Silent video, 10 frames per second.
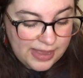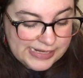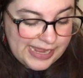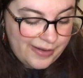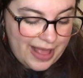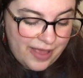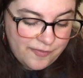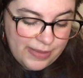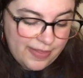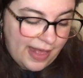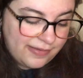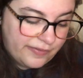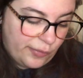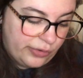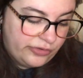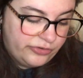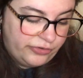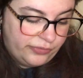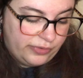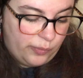I down half my glass of orange
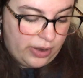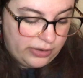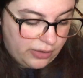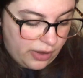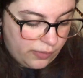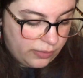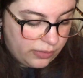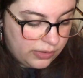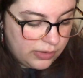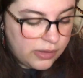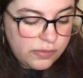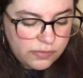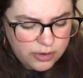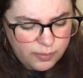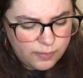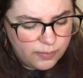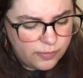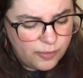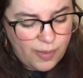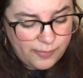juice in one go. So your
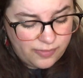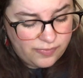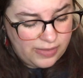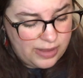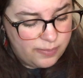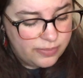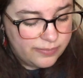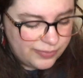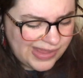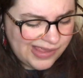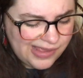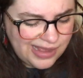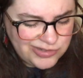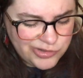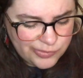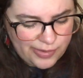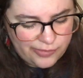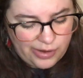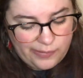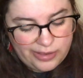so mom's asleep? I told your
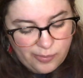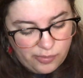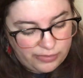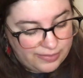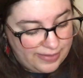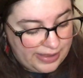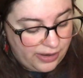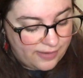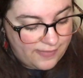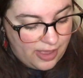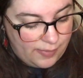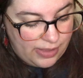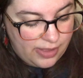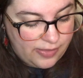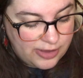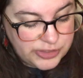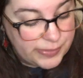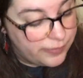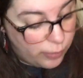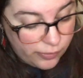mother I would come over to take care of Emma and that she
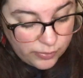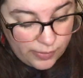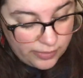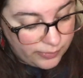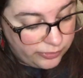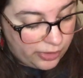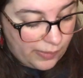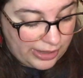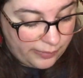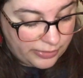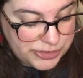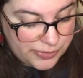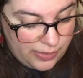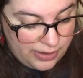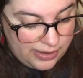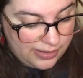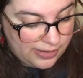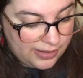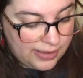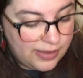was more than welcome to go anywhere she wanted.
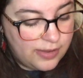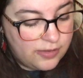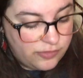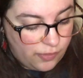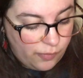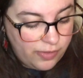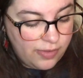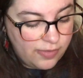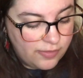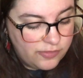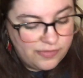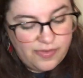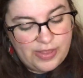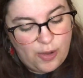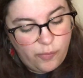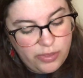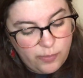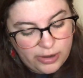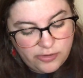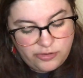She only she said the only
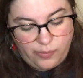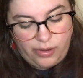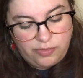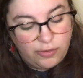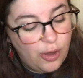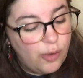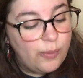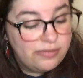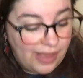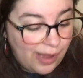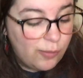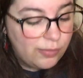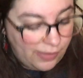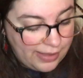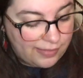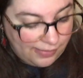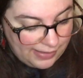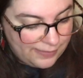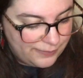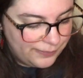where she wanted to go was out like a
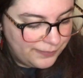light.